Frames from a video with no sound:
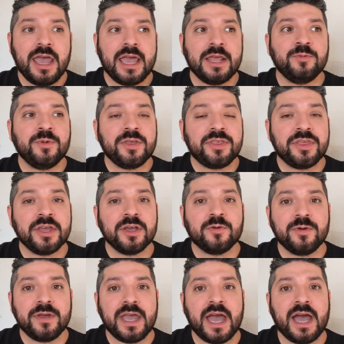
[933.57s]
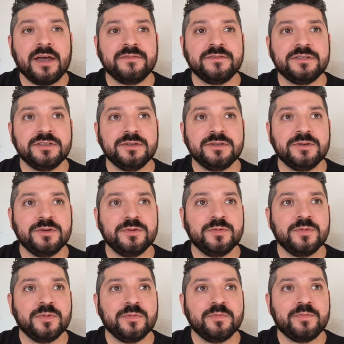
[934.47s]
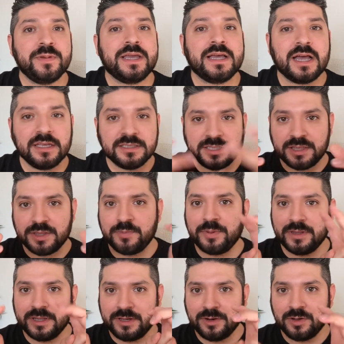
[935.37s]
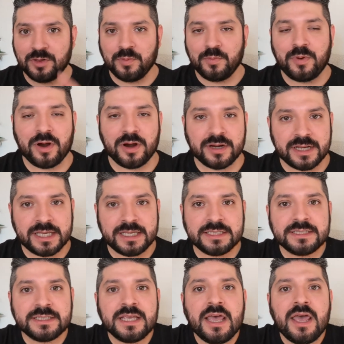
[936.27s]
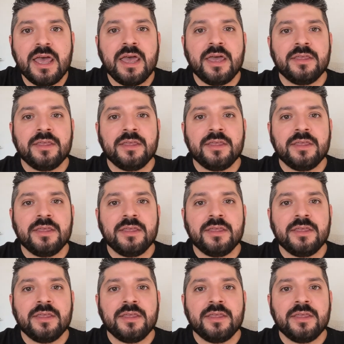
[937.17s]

And we think we have to, because of the political parties,